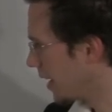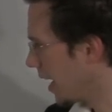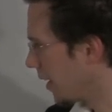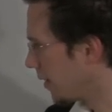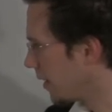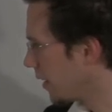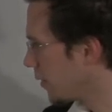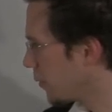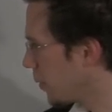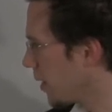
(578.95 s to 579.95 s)
Now,
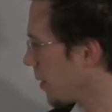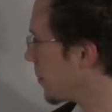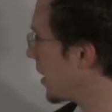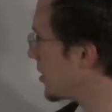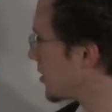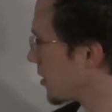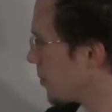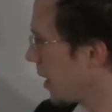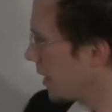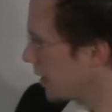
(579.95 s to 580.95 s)
for majors
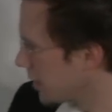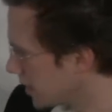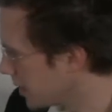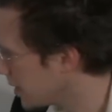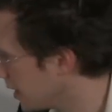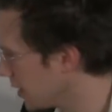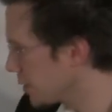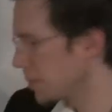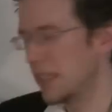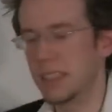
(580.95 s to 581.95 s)
and minors,
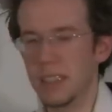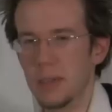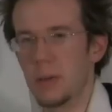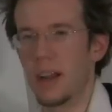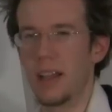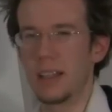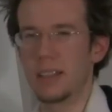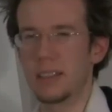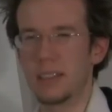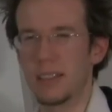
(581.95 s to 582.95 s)
here's basically what I
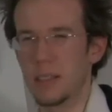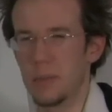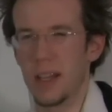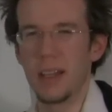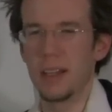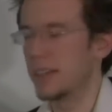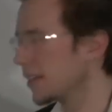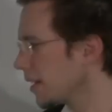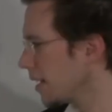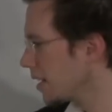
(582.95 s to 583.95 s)
like to think in my head.
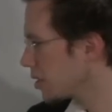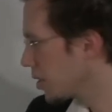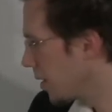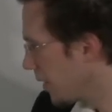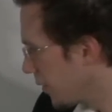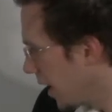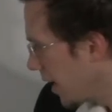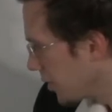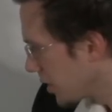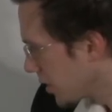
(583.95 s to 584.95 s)
So if I
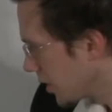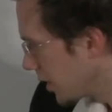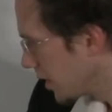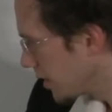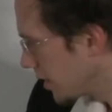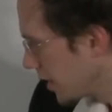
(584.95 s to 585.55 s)
have a third,